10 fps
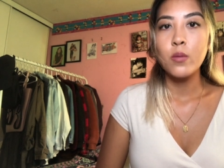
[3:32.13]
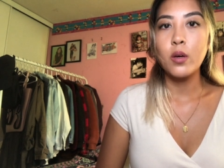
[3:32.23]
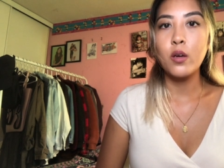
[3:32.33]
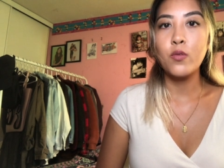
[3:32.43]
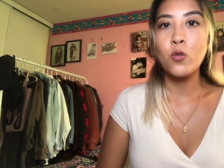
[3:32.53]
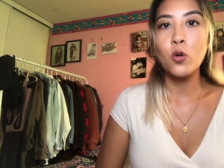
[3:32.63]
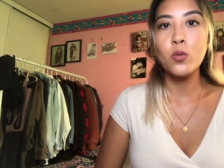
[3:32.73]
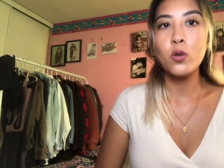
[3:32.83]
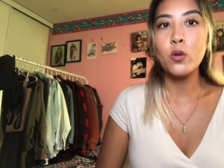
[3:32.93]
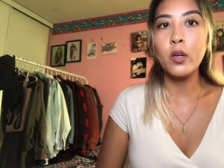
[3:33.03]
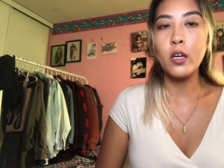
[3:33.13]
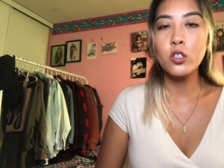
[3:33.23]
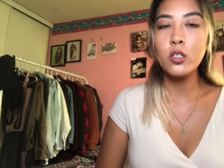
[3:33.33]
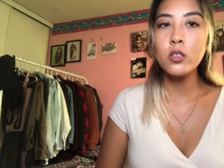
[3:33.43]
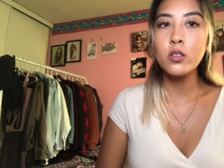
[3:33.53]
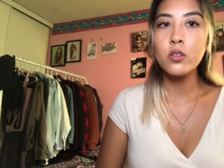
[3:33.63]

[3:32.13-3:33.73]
maybe formal occasions.